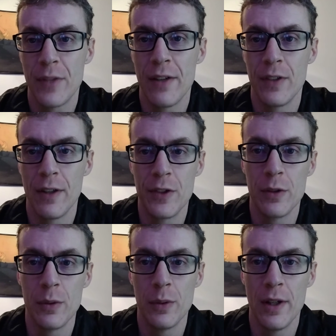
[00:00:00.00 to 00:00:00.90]
if
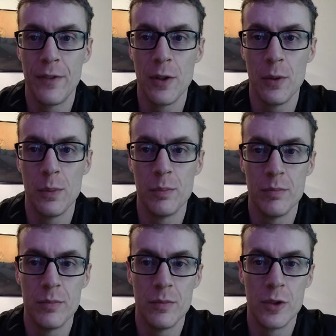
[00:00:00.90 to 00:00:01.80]
you
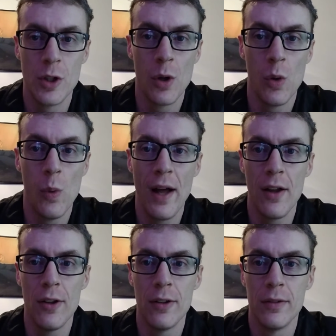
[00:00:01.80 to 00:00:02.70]
do it
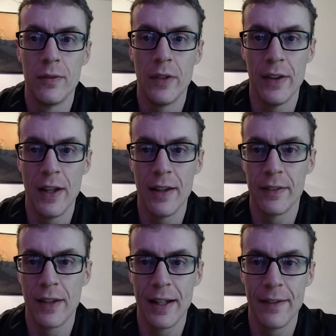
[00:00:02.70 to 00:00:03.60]
well and
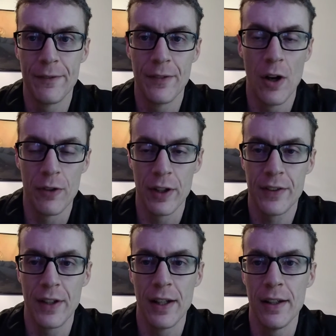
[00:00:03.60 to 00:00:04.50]
they've
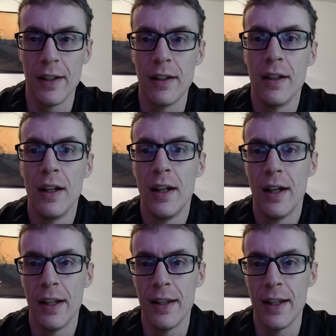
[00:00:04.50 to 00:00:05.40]
overextended
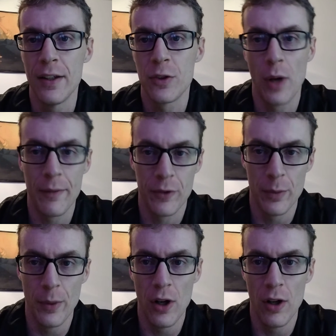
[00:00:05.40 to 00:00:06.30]
and they swipe for
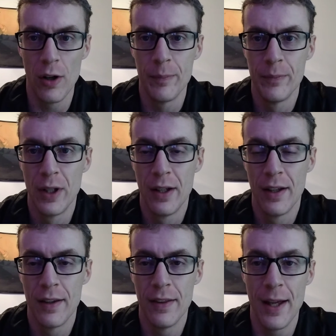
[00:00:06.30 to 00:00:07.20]
the ball,
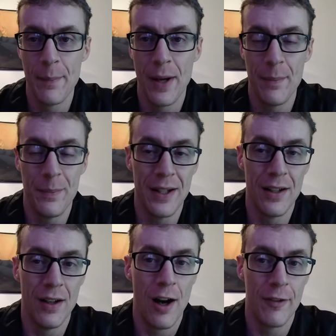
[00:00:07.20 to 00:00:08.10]
they might
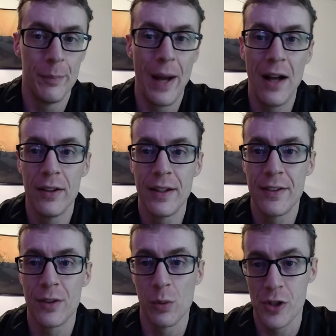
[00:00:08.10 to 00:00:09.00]
be off
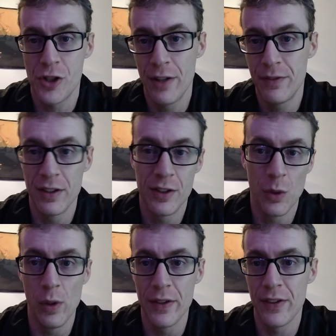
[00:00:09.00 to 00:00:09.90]
balance or shifted to
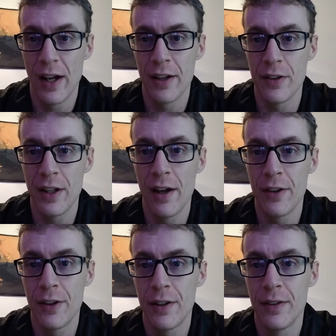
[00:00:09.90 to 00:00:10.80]
one side or the
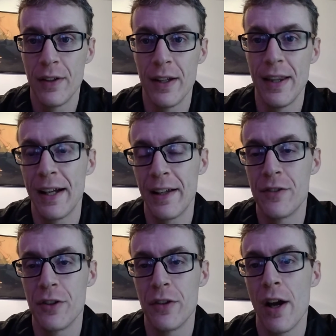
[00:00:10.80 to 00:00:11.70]
other, and that
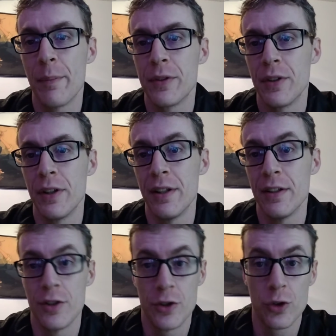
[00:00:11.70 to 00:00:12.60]
gives you the opportunity
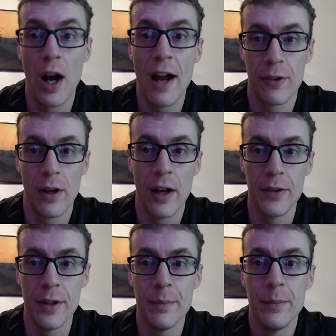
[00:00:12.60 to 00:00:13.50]
to drive
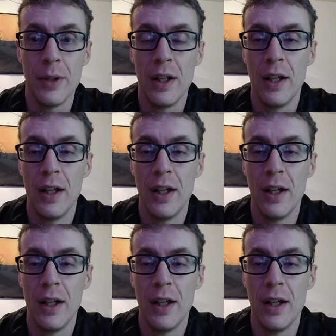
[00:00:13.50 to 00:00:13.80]
around them.